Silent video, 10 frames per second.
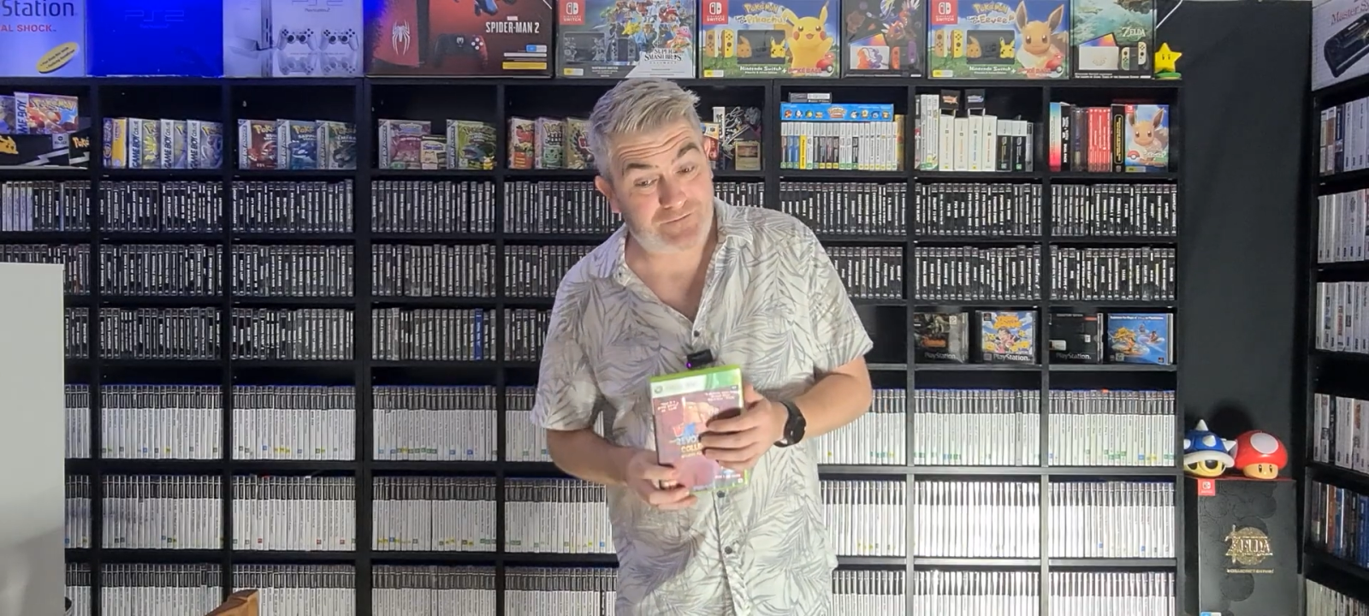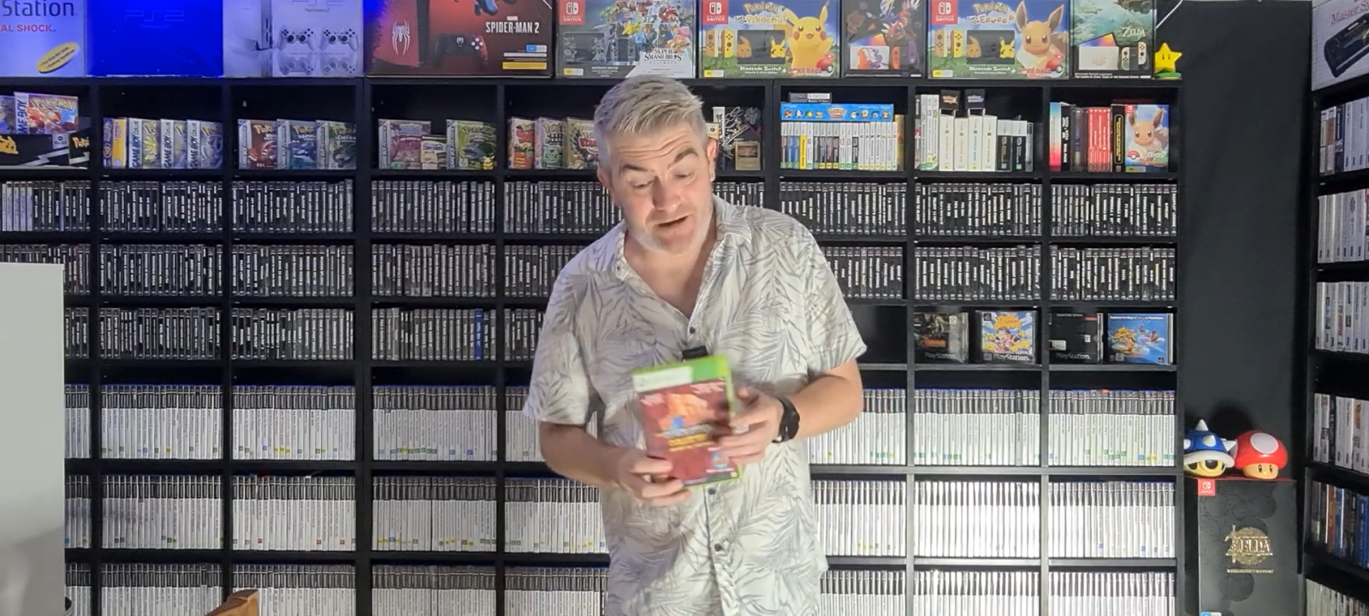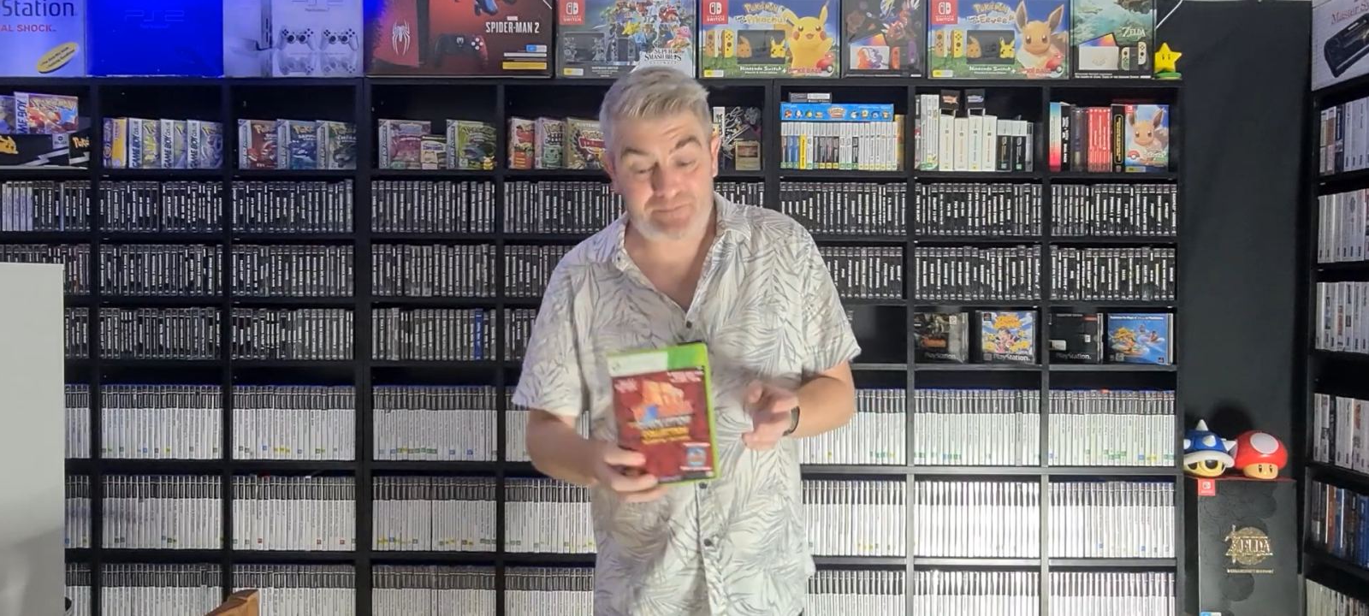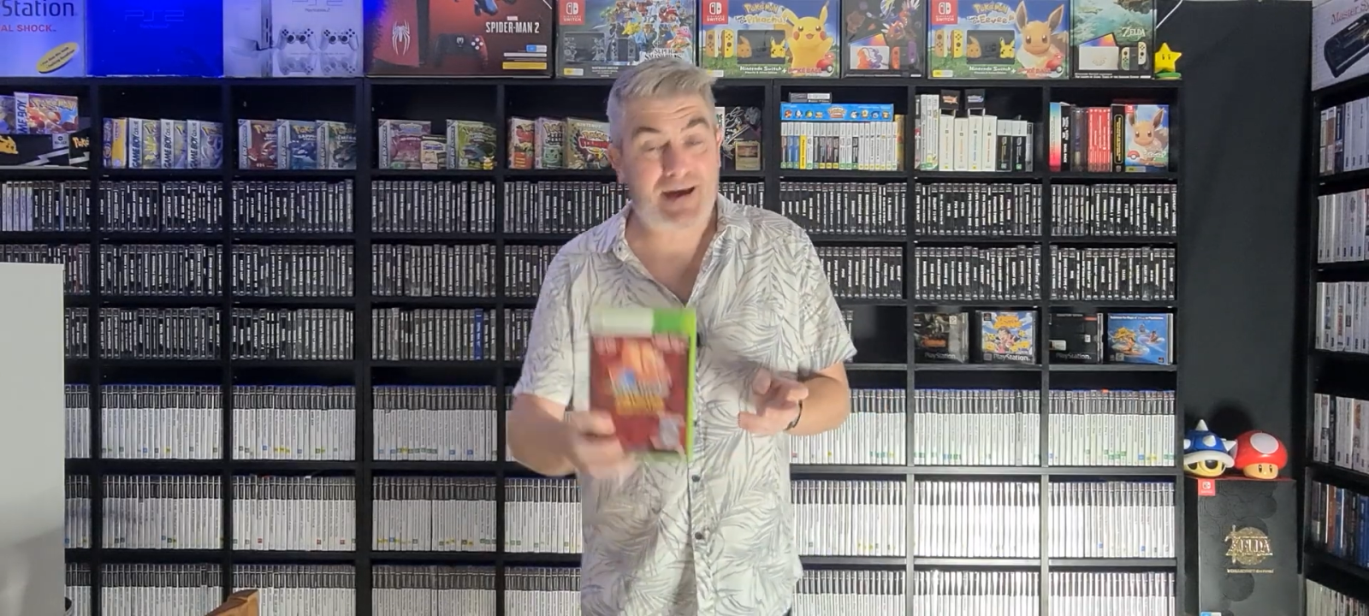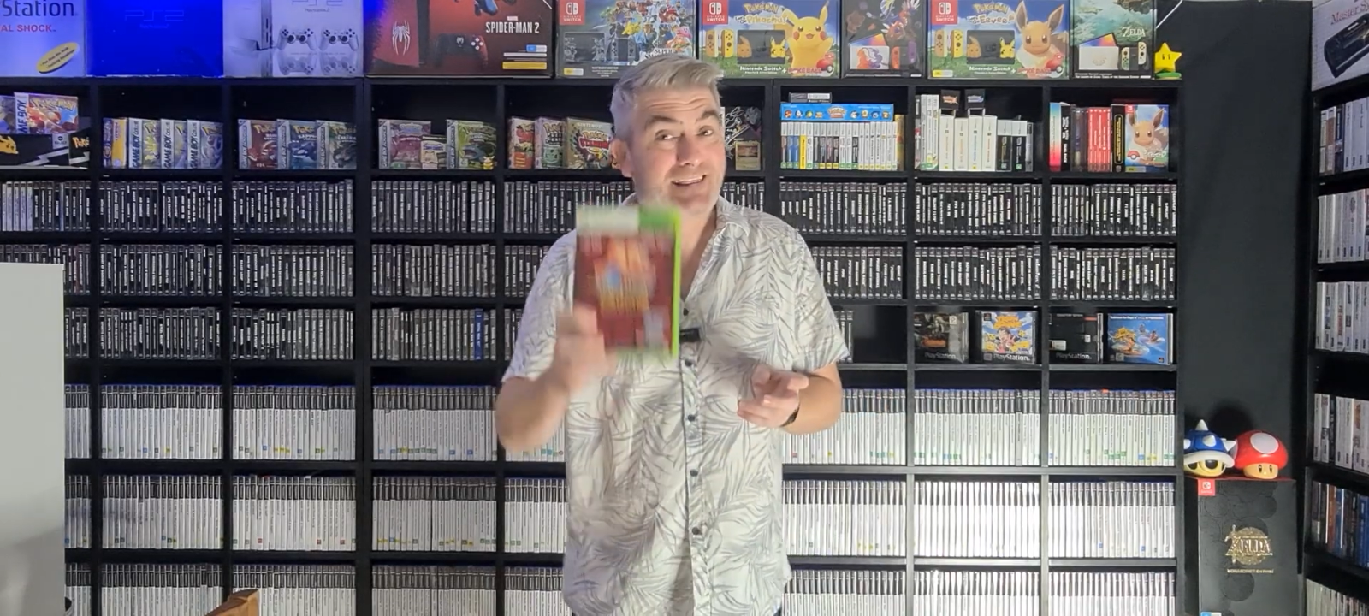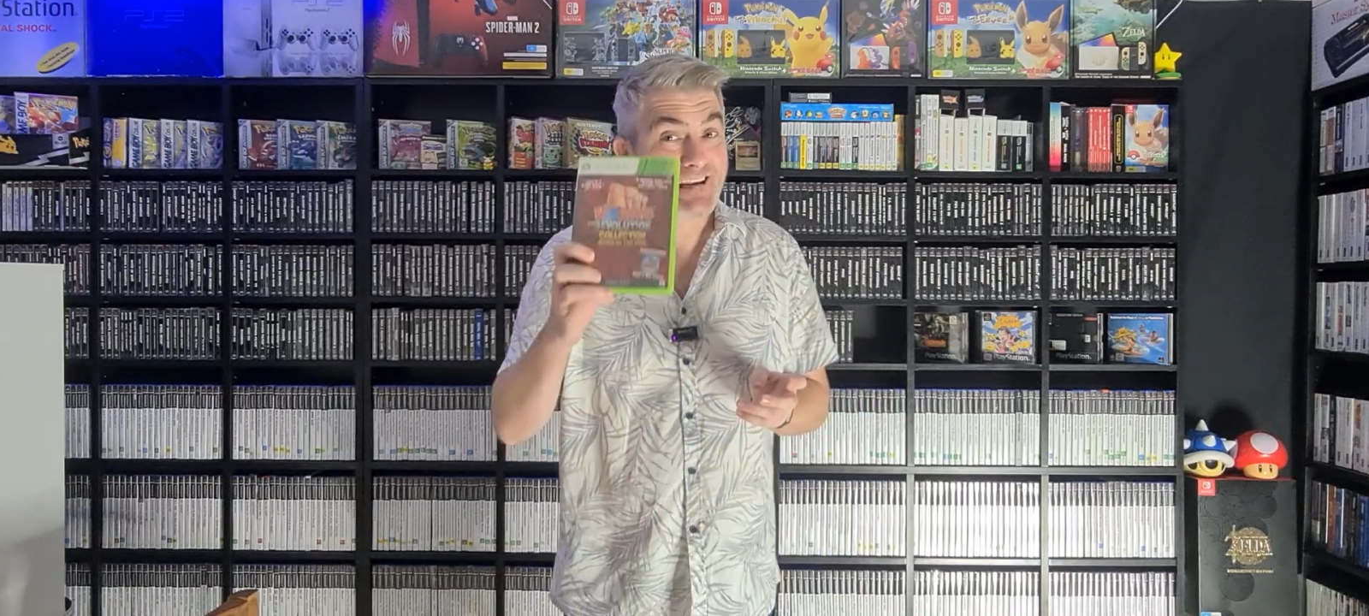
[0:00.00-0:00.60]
feedback